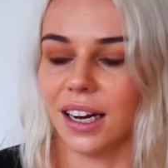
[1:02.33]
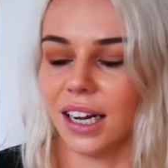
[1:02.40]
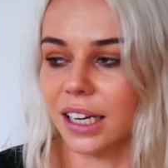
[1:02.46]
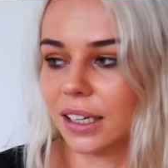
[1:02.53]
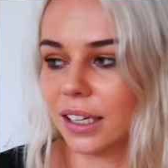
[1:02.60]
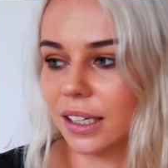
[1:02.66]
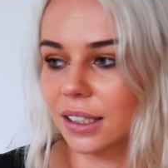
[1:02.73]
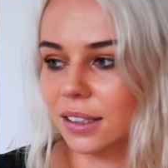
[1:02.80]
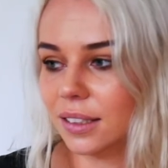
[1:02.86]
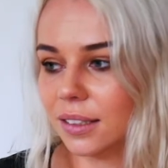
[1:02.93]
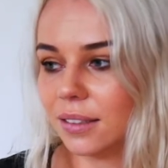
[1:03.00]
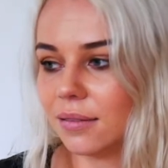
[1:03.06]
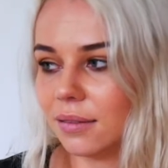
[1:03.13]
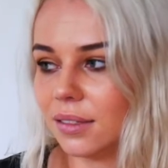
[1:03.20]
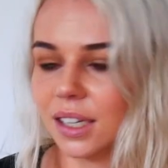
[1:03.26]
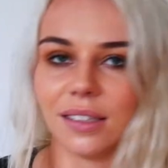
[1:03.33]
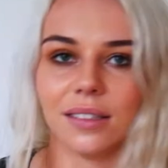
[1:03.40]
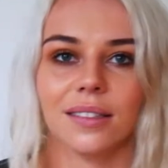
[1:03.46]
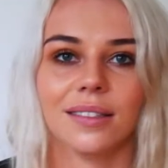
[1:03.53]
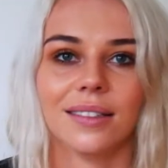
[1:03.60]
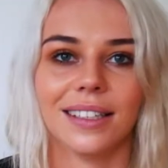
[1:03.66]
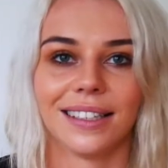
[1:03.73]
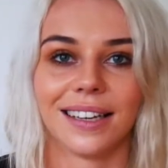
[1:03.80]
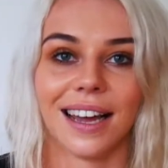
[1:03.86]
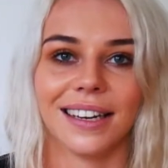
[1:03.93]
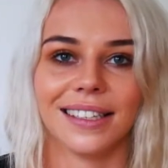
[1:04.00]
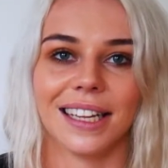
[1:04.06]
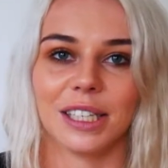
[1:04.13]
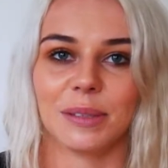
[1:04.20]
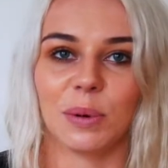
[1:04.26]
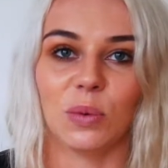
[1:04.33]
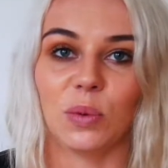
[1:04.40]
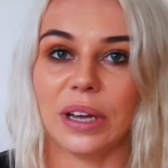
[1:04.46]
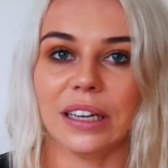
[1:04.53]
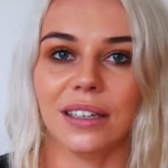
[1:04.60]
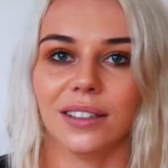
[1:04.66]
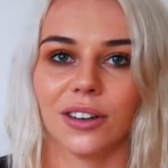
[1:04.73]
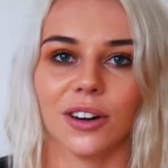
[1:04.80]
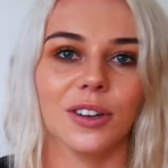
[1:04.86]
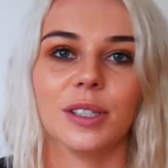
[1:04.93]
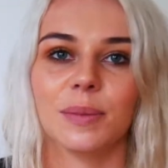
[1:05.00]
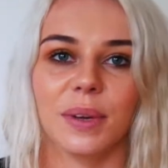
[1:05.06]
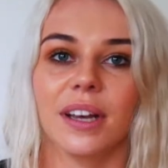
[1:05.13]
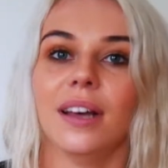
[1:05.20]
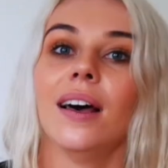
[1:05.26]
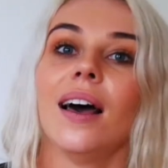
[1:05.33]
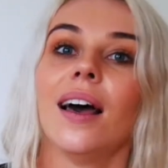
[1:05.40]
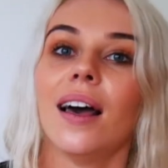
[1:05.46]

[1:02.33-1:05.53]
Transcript: Like it kind of sounds a bit weird and gross, but